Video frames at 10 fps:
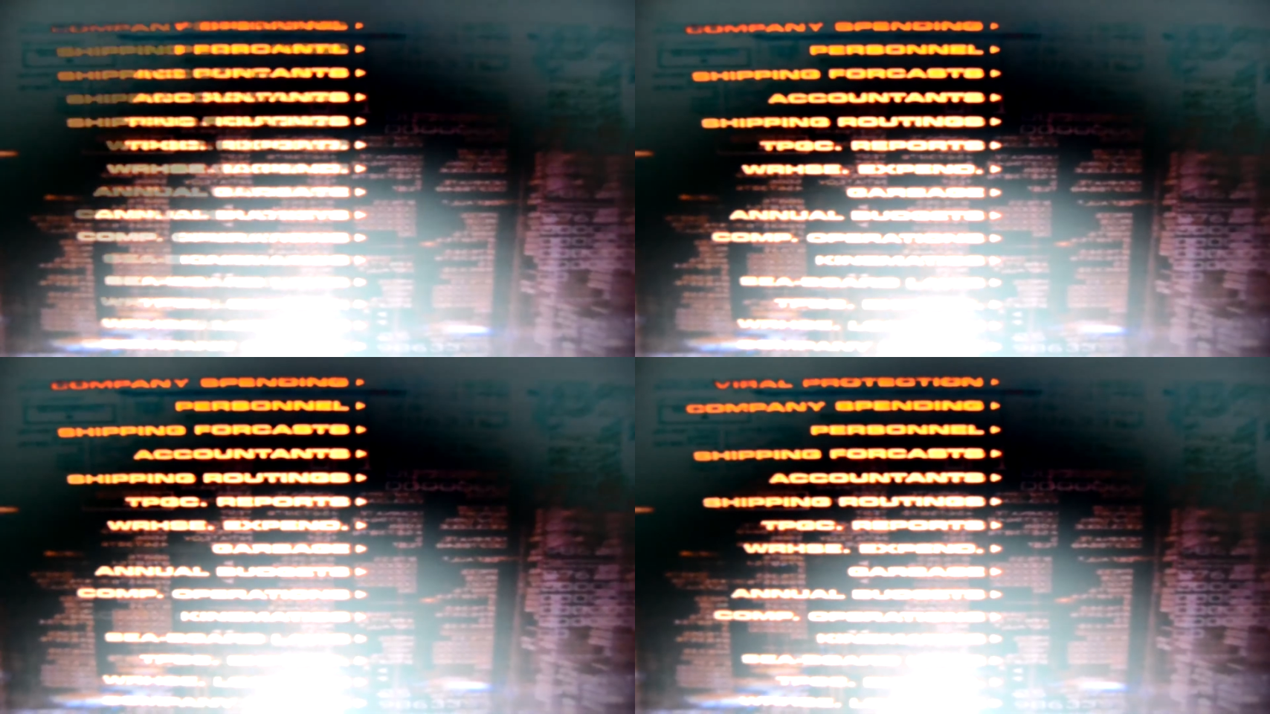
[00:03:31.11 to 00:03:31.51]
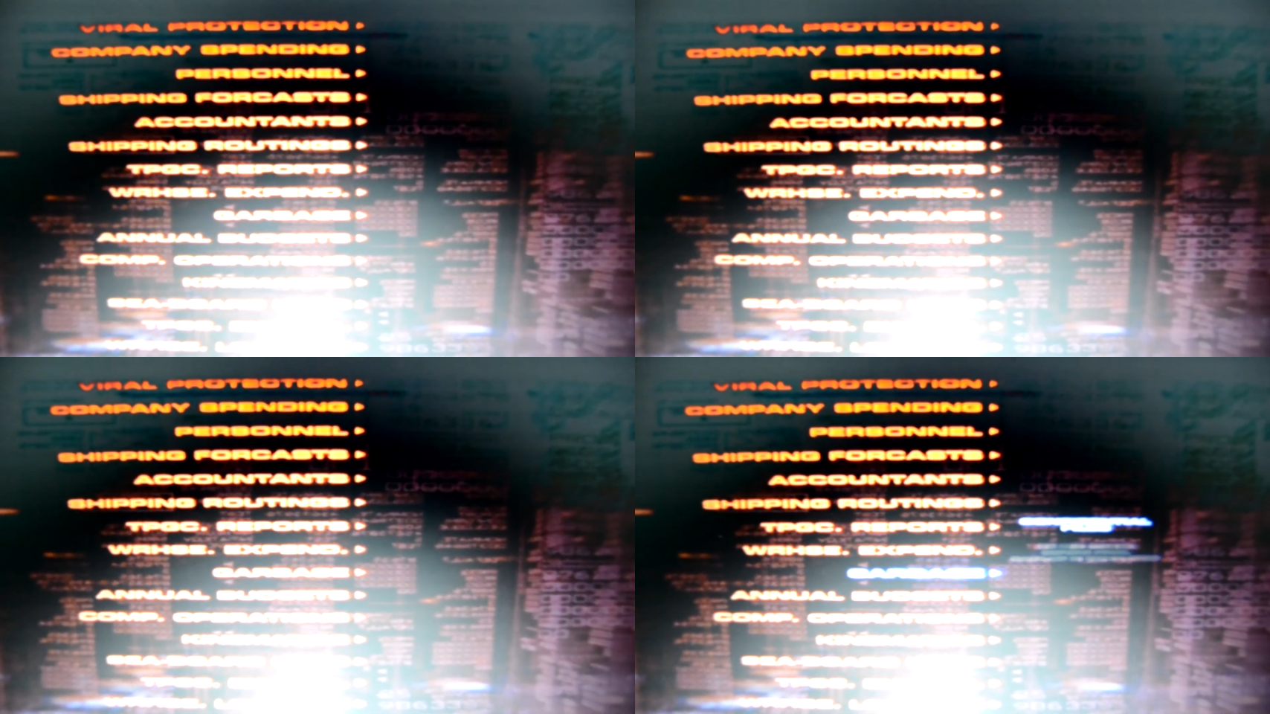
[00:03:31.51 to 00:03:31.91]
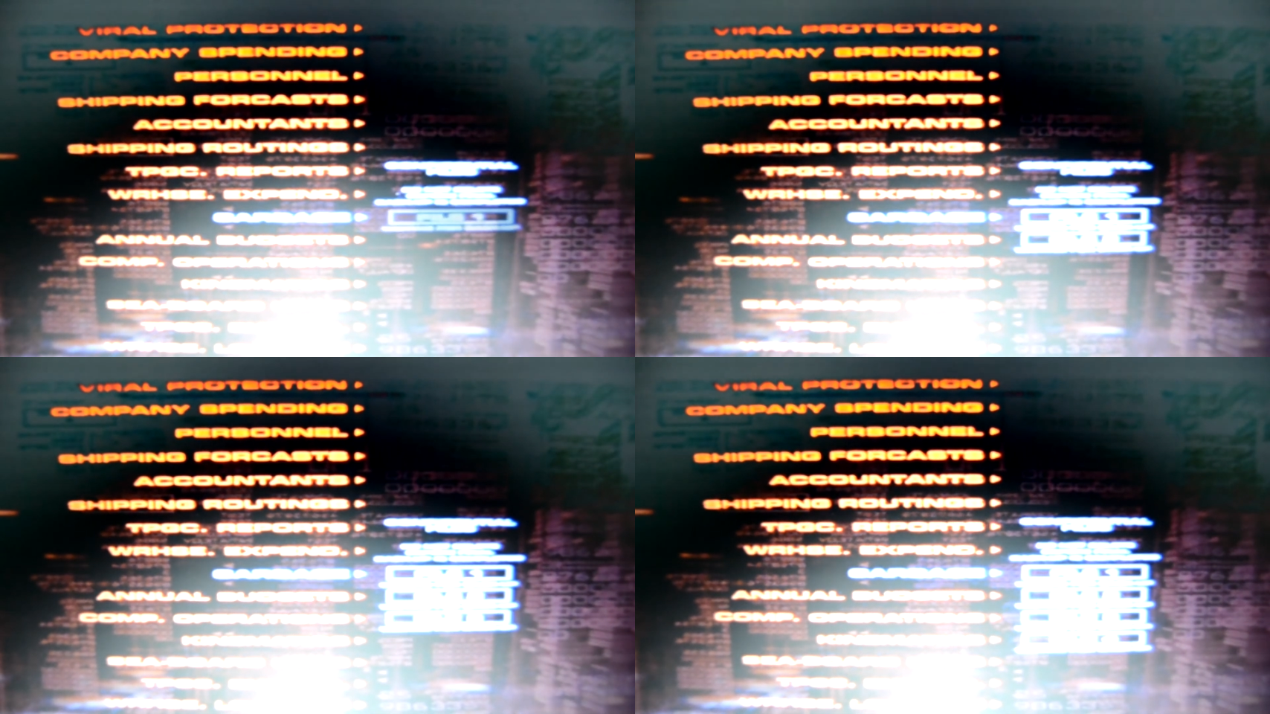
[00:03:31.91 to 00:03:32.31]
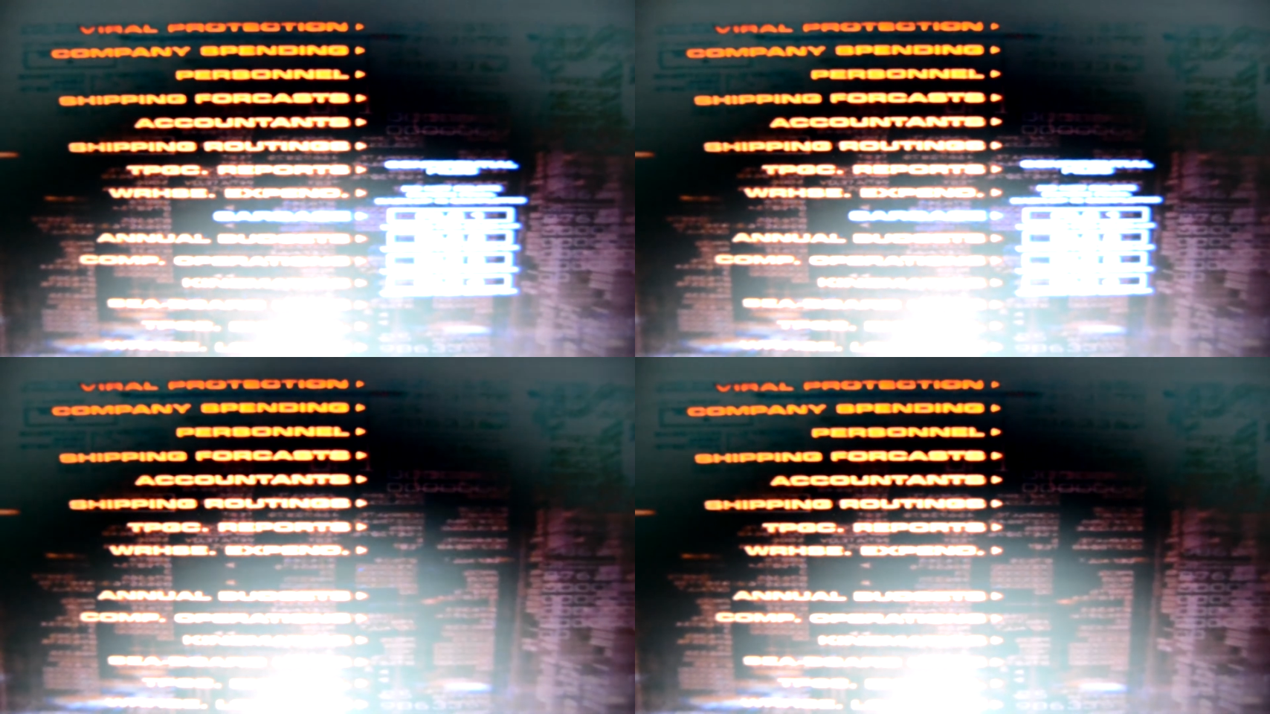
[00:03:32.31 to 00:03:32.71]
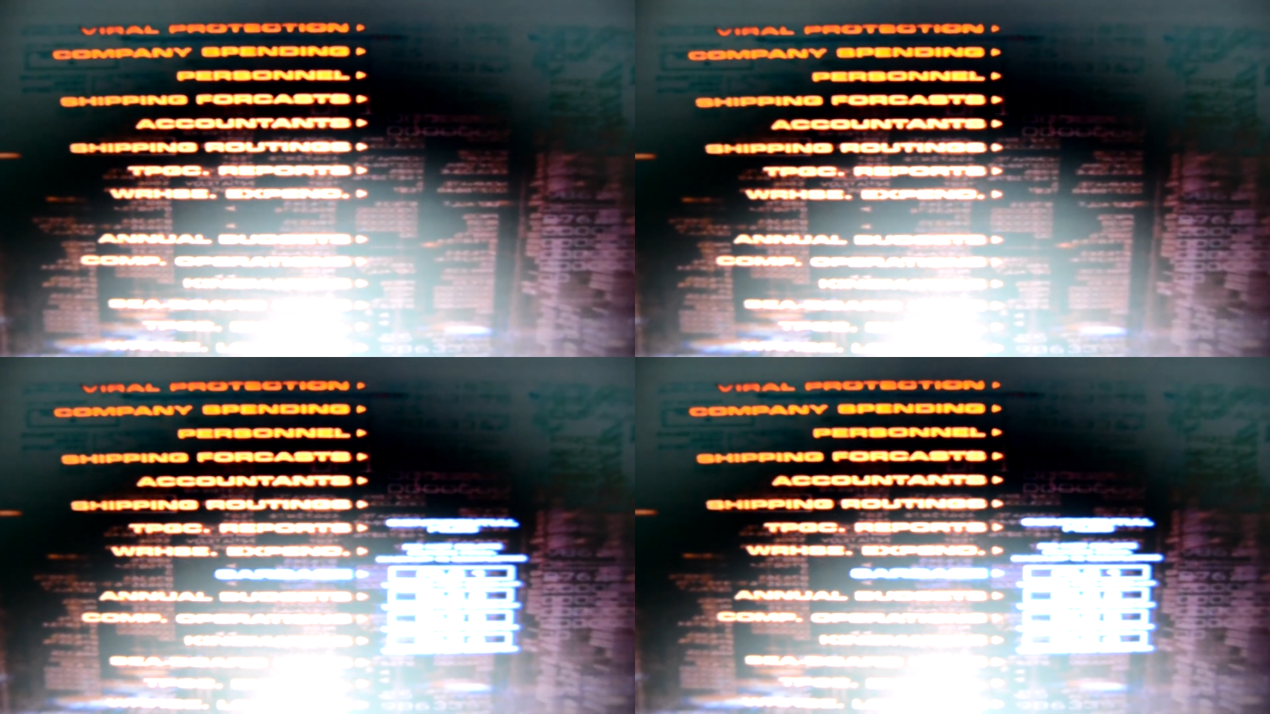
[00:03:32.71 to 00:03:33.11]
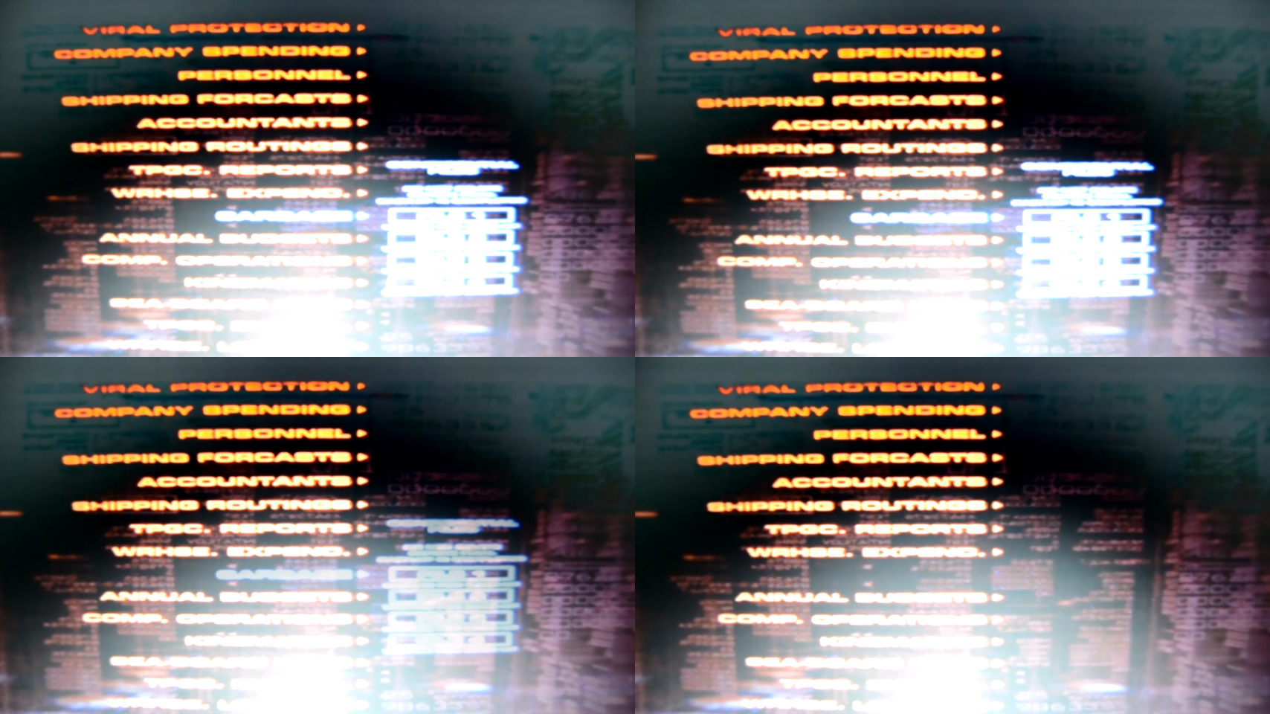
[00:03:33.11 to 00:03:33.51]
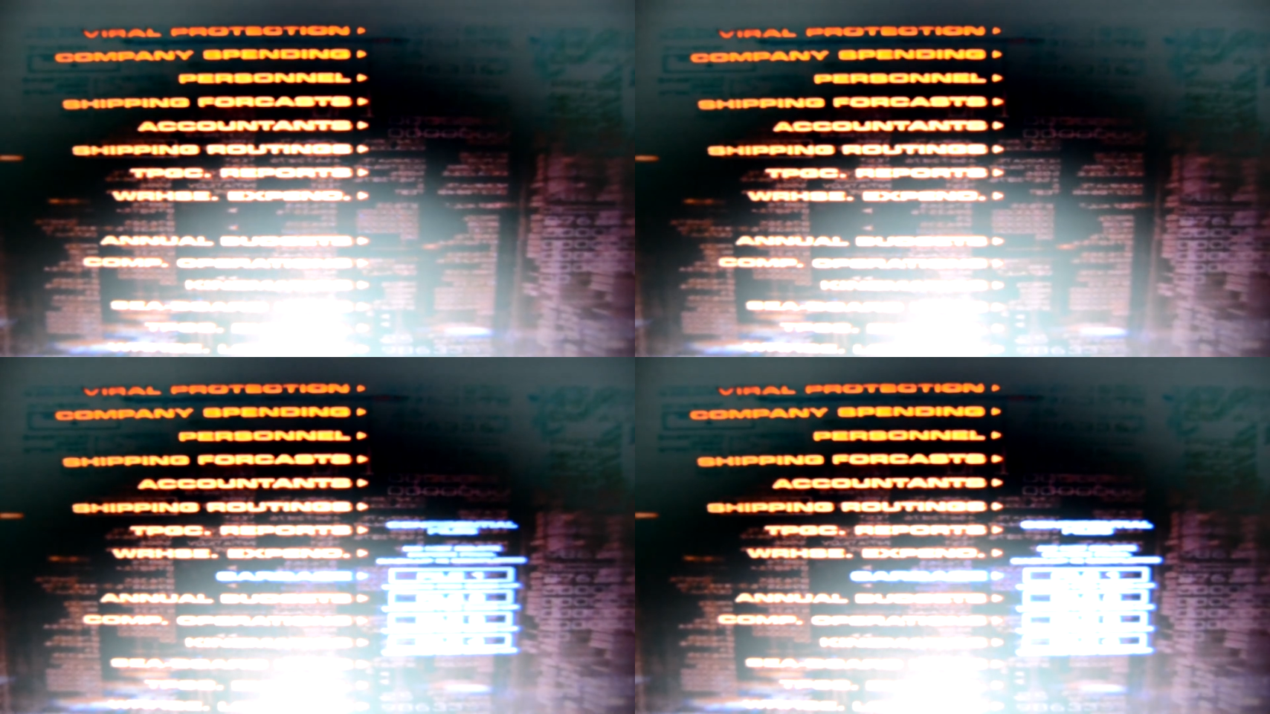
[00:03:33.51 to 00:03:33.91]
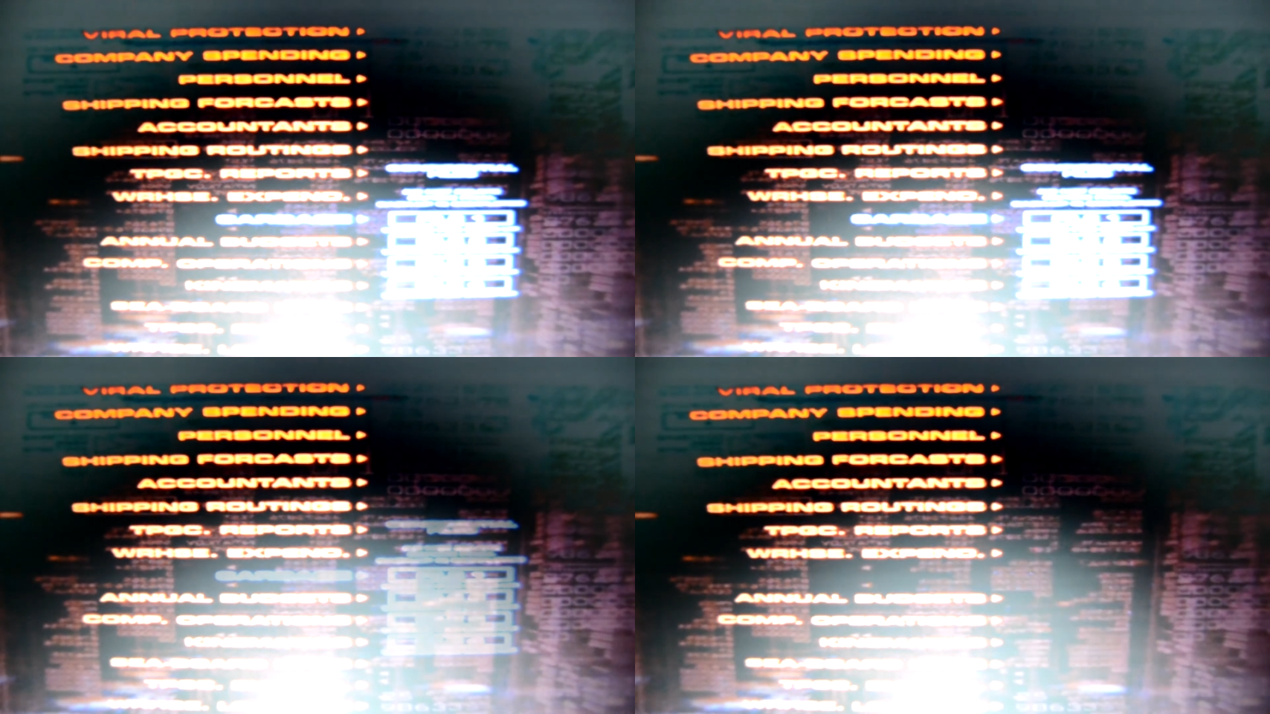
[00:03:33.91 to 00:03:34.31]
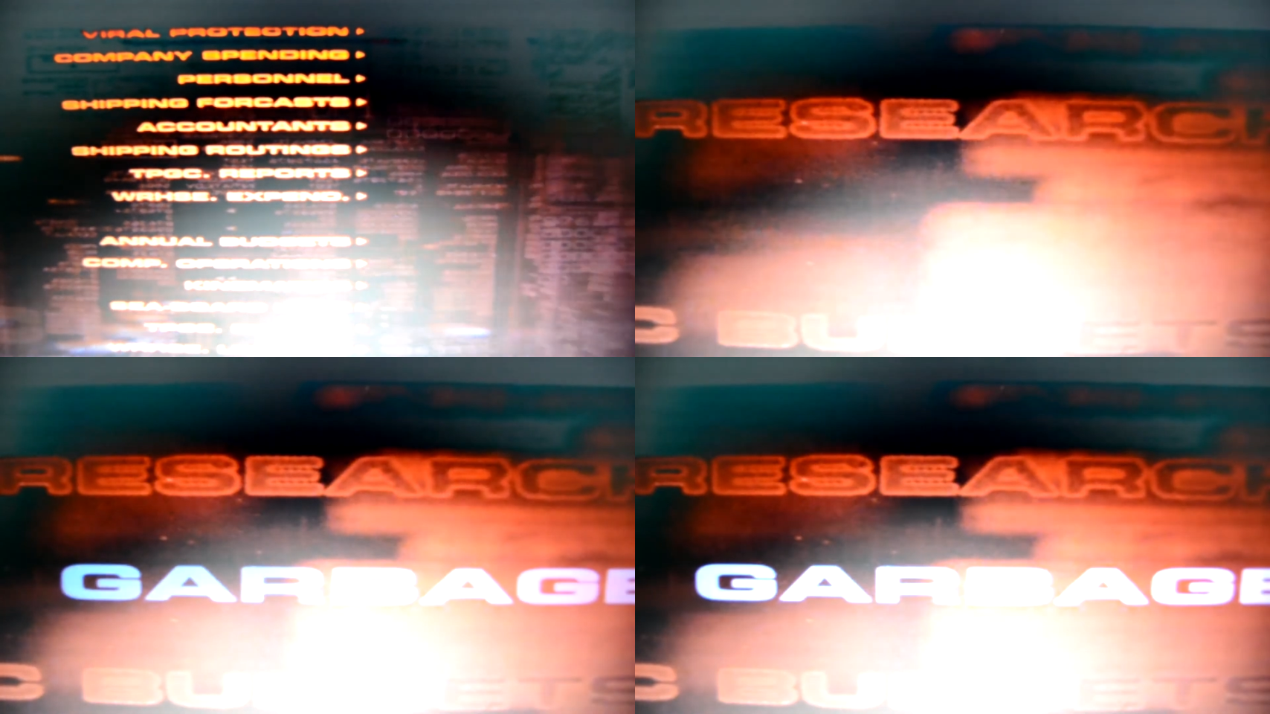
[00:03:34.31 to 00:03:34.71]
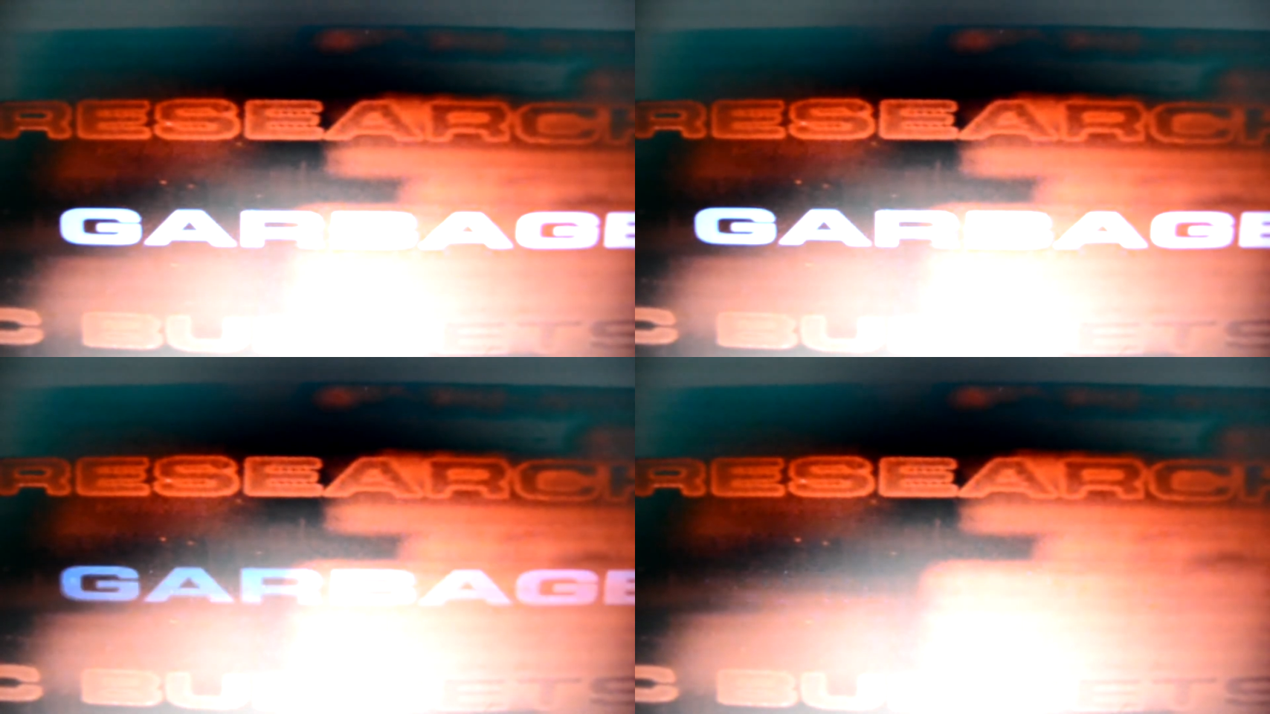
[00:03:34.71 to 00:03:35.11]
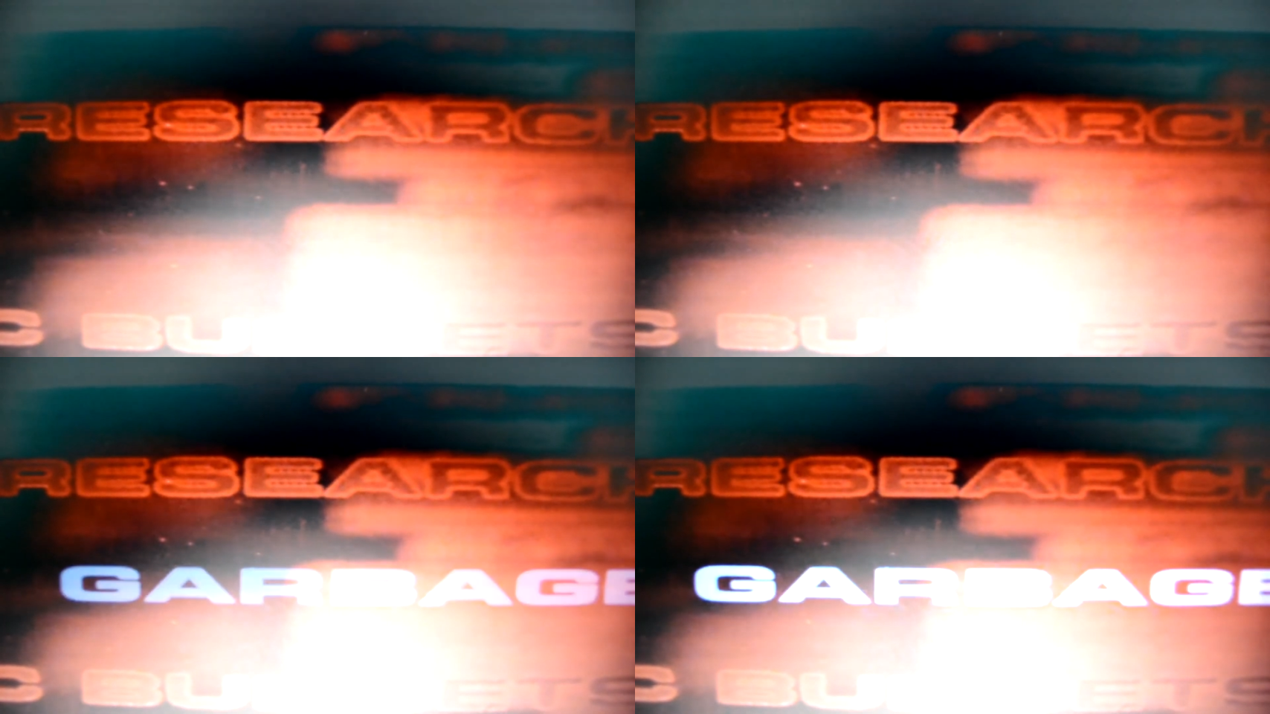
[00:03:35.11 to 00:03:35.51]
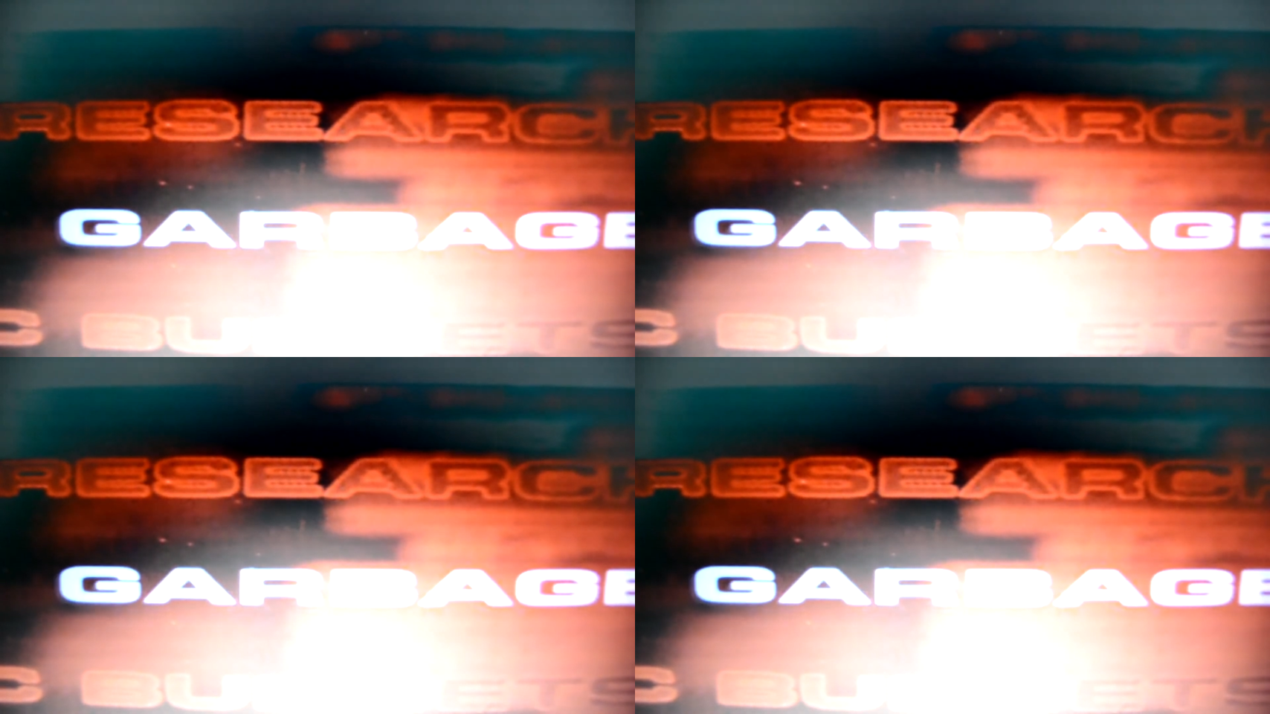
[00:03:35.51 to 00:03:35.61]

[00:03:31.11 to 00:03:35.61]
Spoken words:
(no speaker visible)